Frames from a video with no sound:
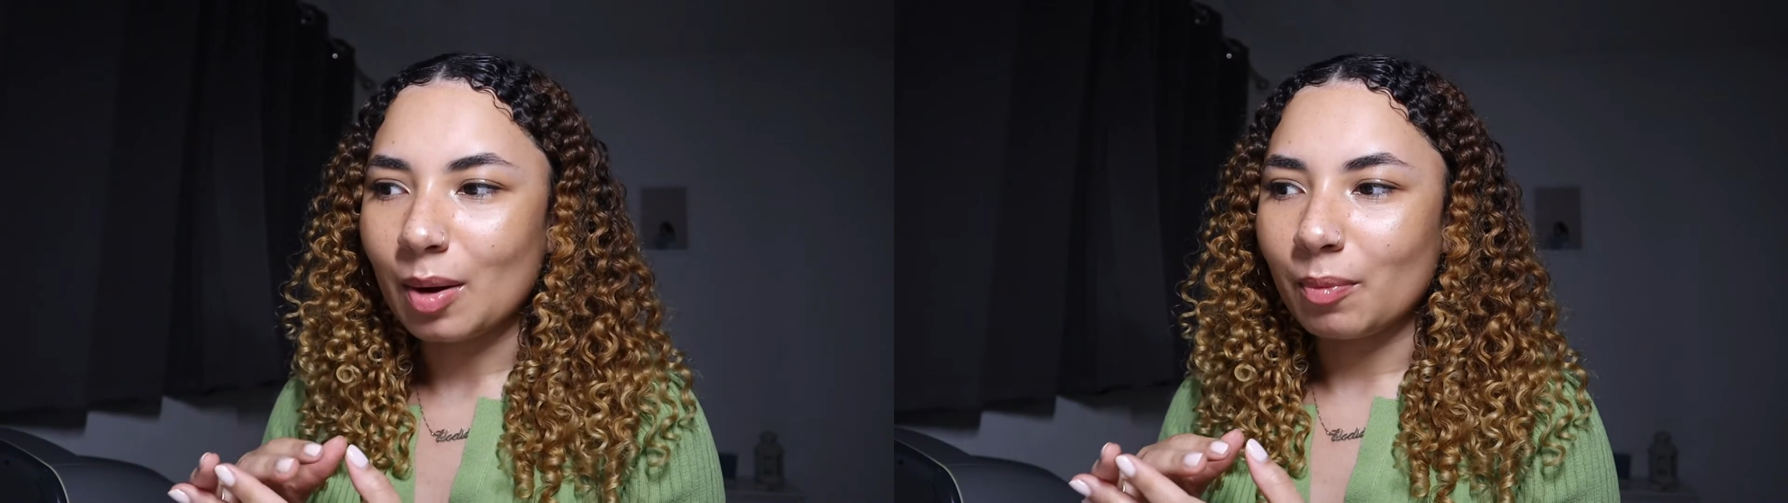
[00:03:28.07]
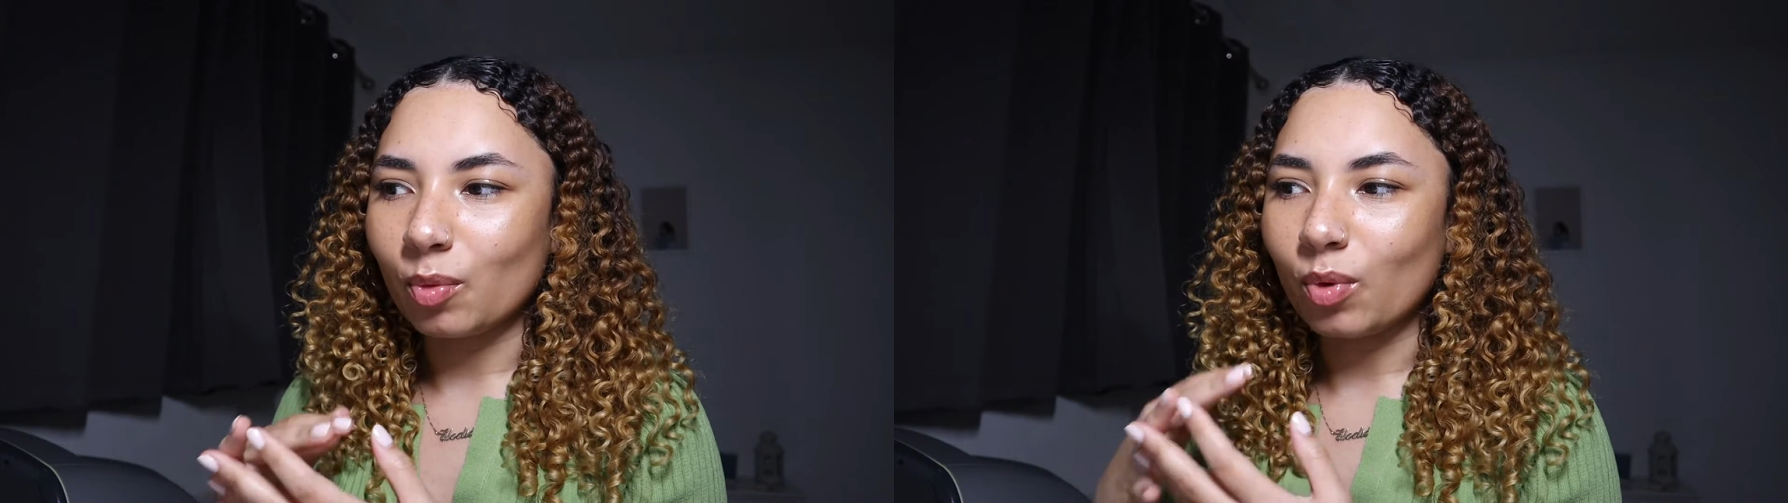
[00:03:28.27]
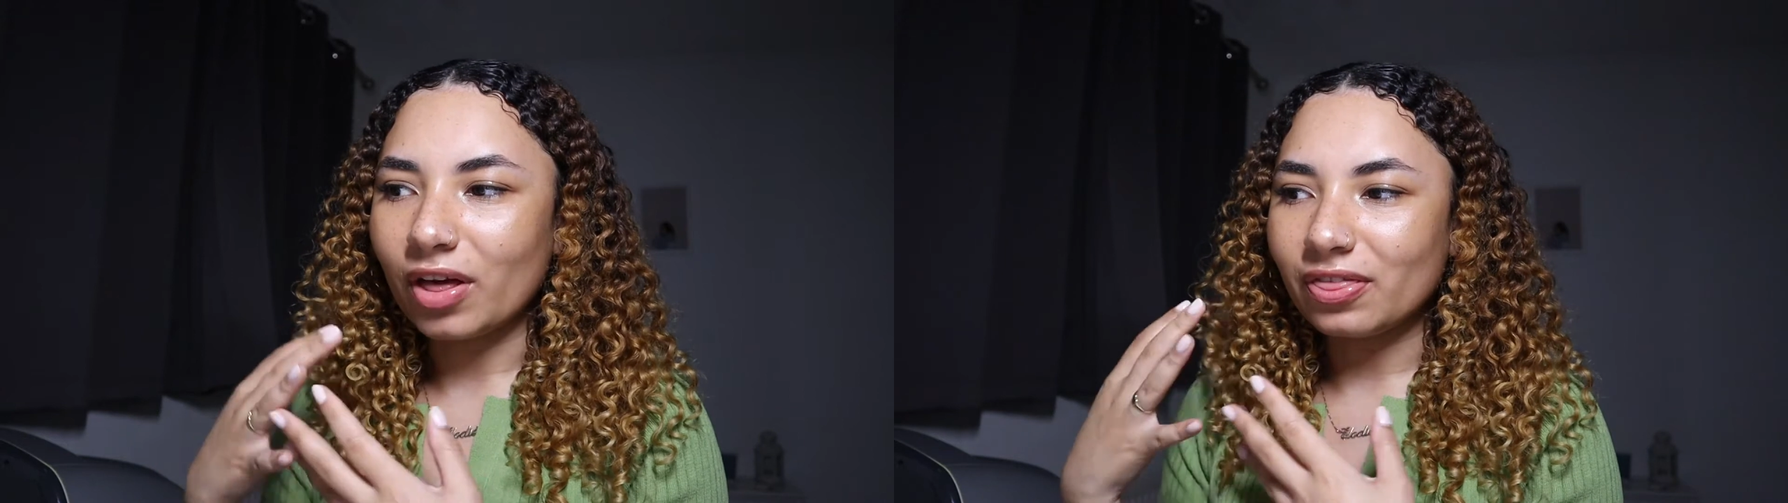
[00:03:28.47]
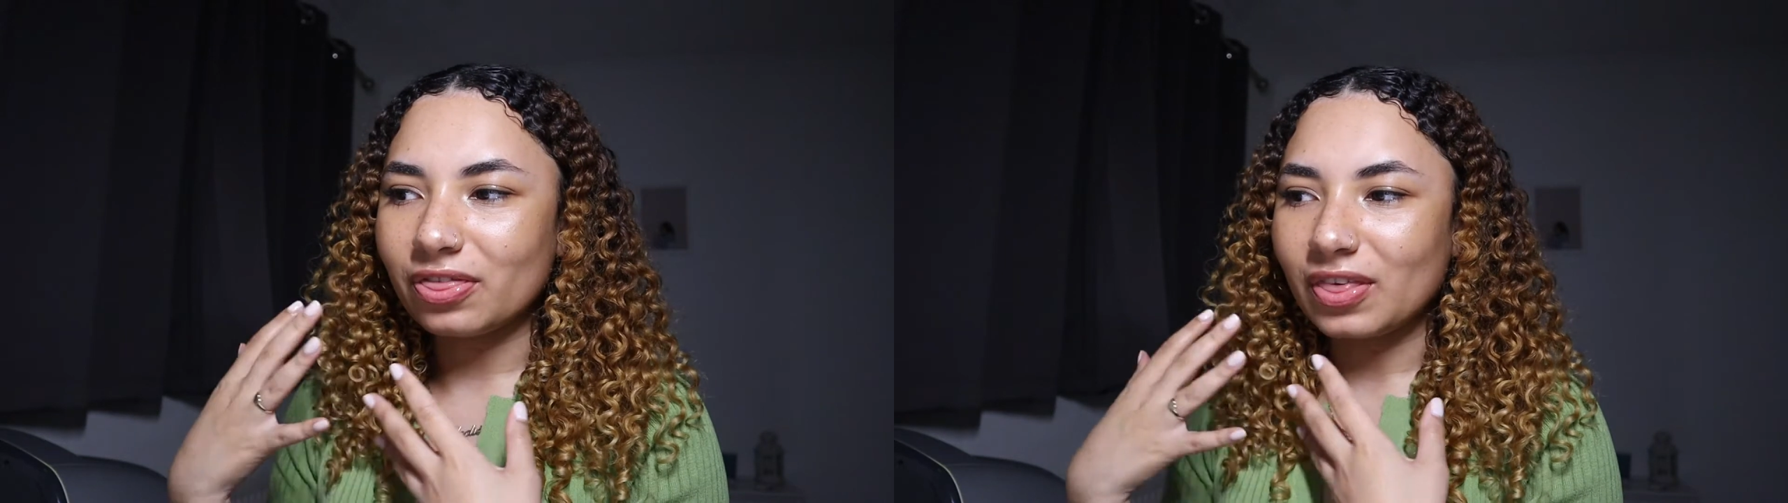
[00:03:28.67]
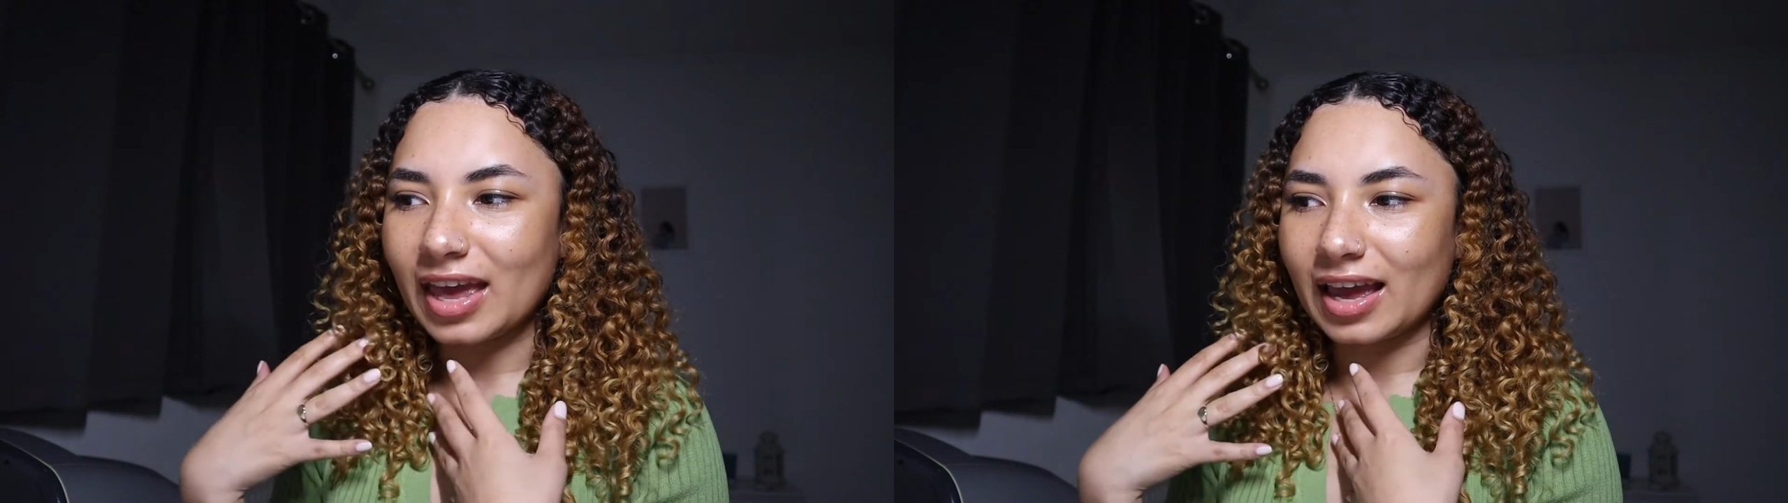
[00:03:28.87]
But one
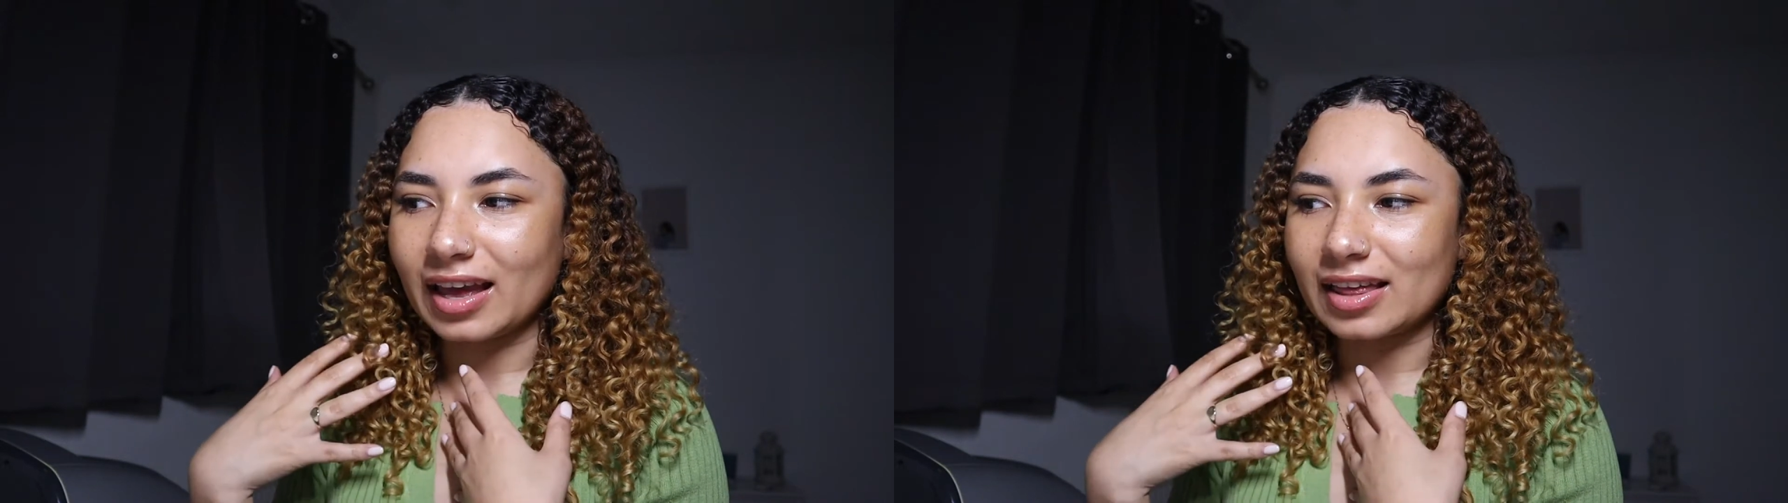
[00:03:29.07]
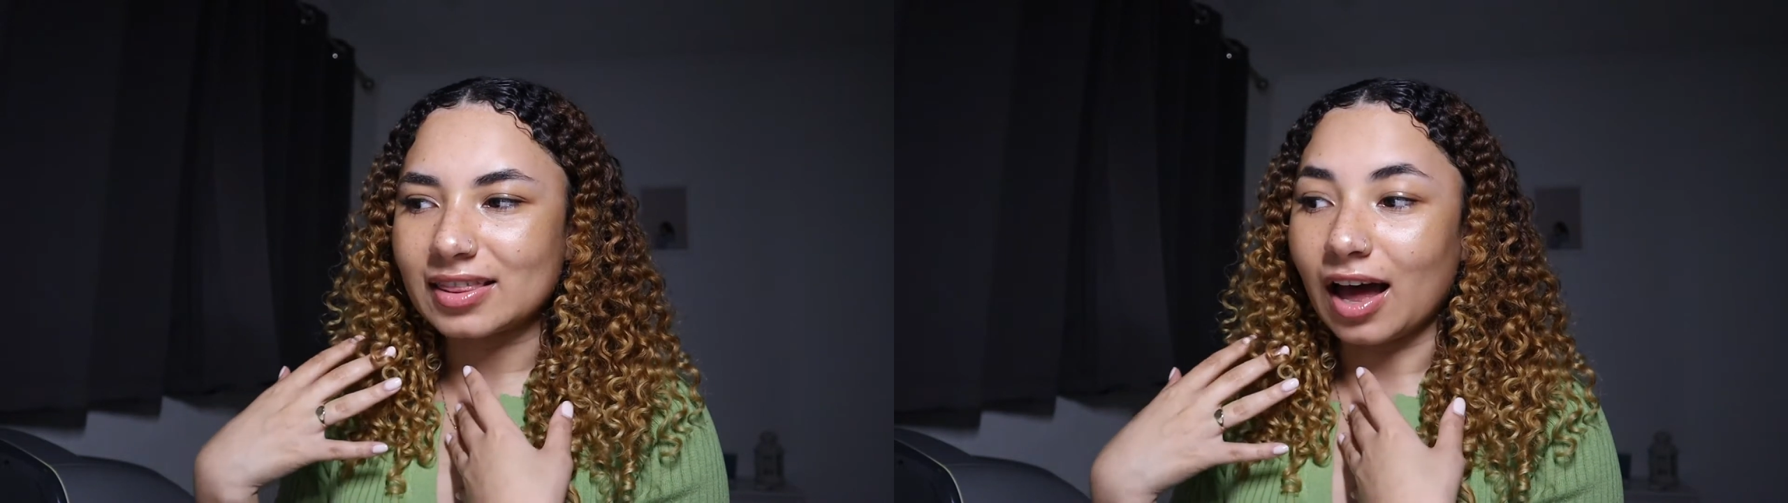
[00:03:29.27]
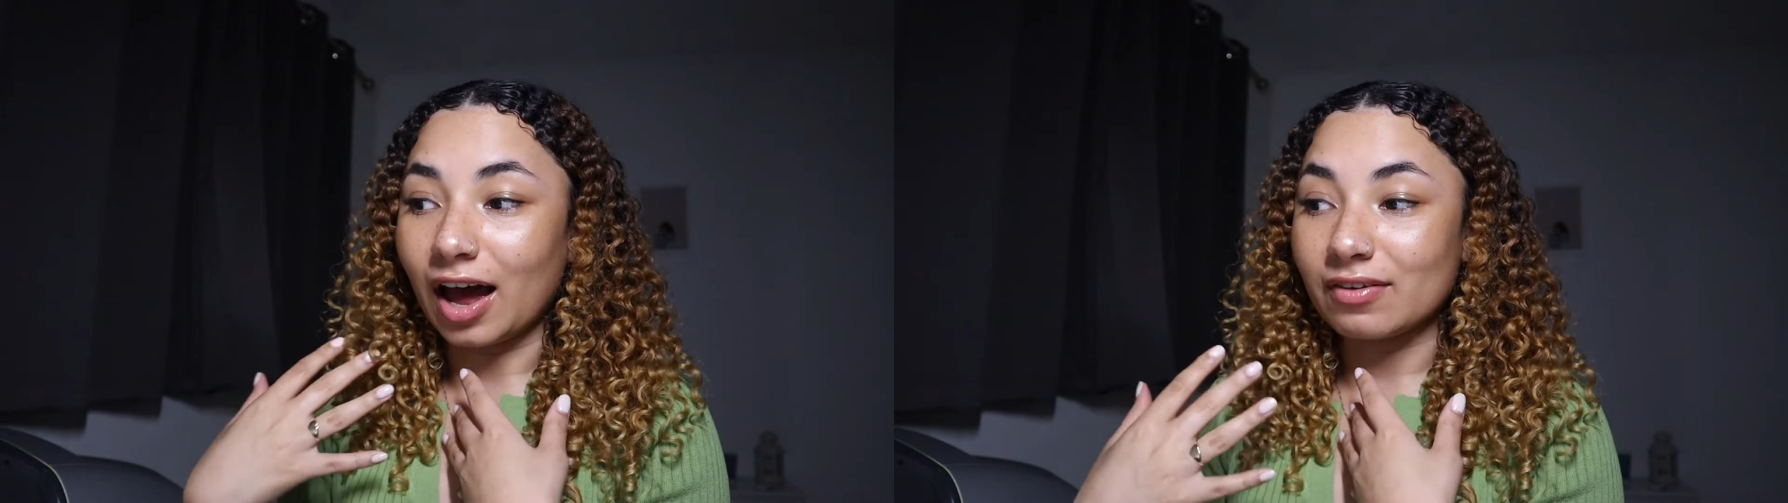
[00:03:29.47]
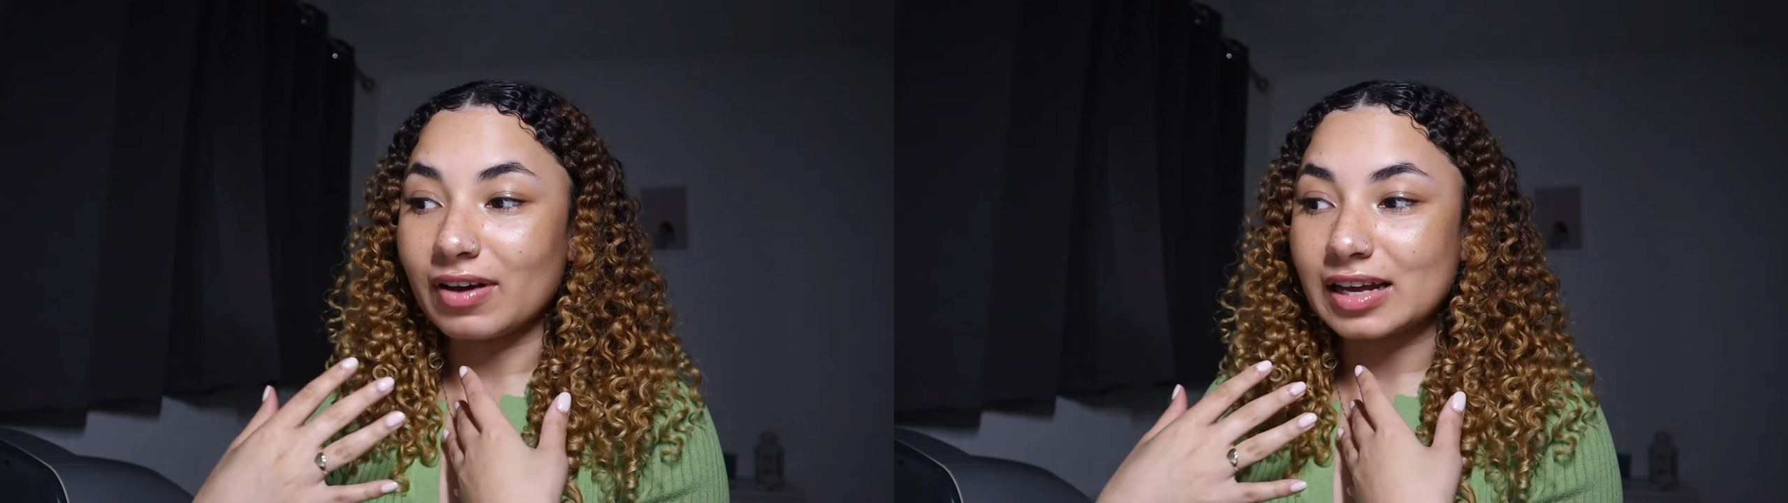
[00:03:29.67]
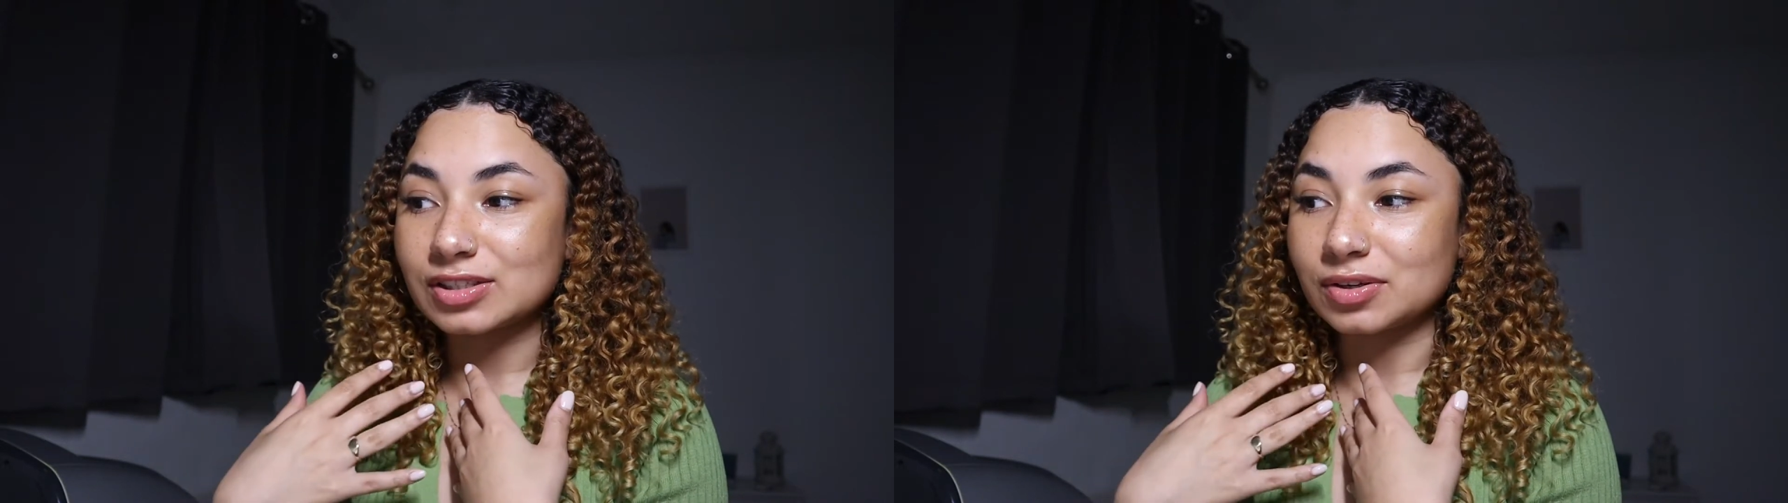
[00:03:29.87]
thing that I've
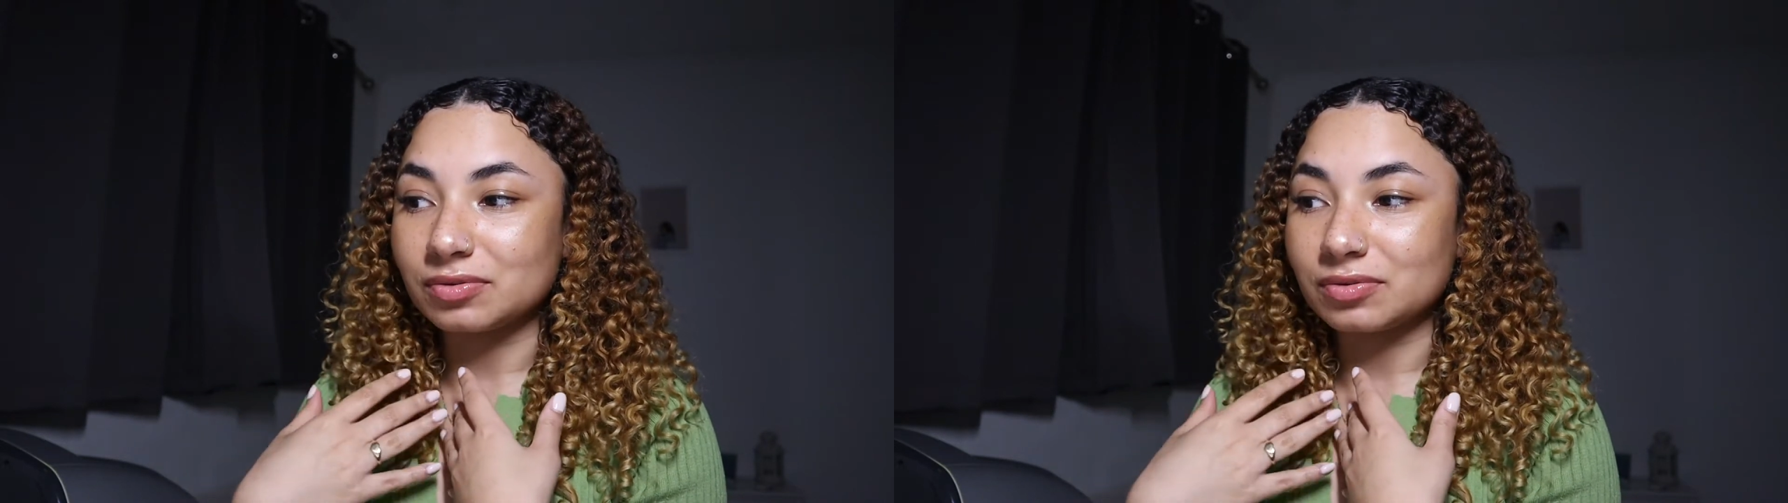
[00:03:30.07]
had to